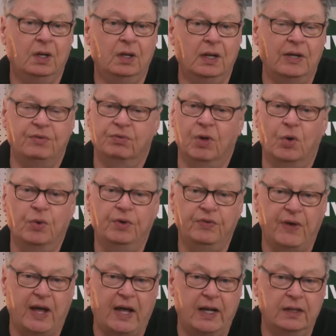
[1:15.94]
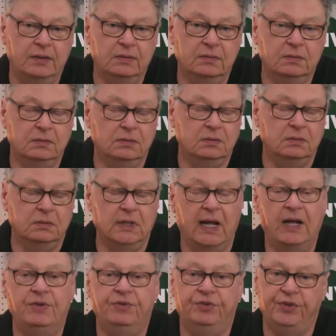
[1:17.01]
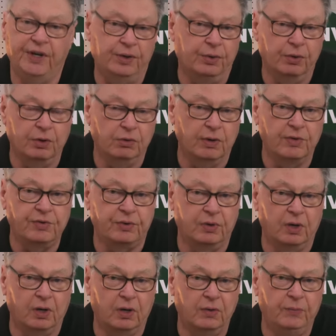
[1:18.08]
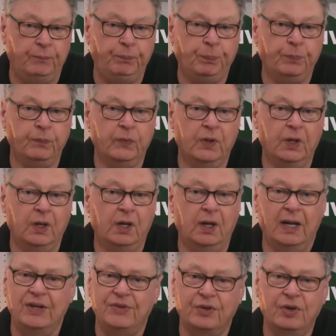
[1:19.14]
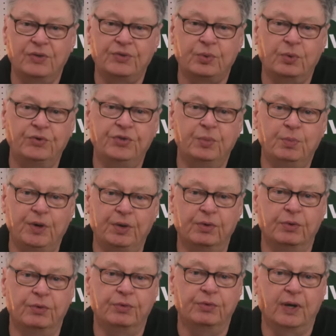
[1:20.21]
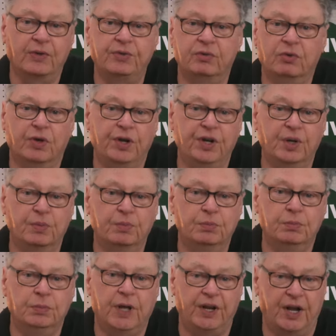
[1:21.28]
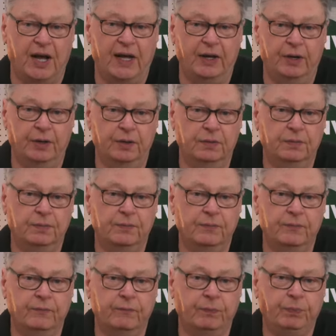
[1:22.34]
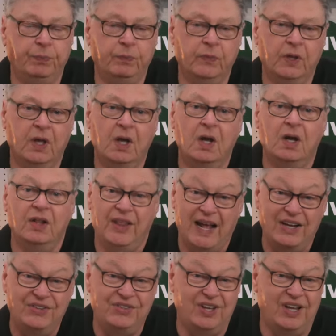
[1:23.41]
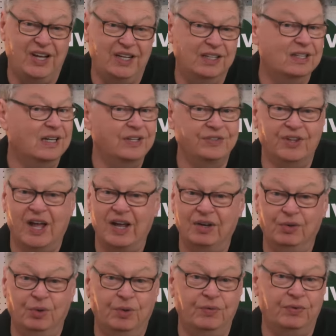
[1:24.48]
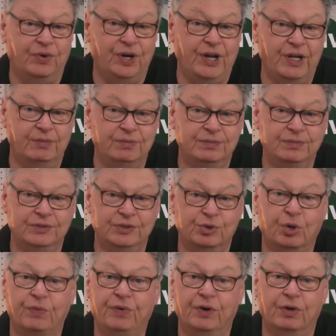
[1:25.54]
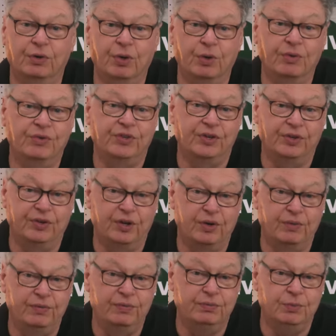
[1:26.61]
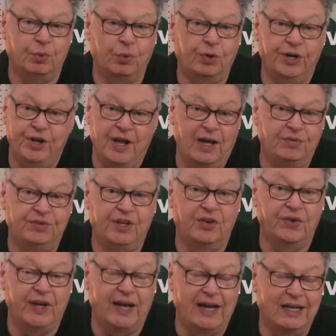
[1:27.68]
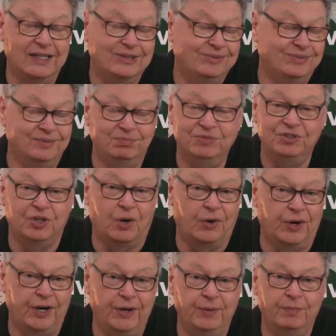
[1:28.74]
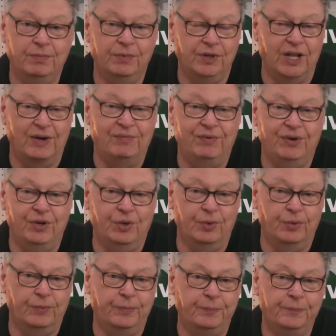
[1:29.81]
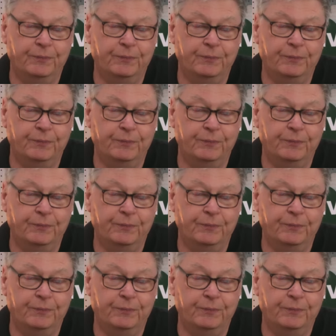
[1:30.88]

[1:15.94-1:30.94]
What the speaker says: It's low in fat, has 0 cholesterol, and it's a good source of minerals like selenium and iron. That said, it's not gluten-free, so if you're gluten sensitive or you have celiac, sorry, not for you.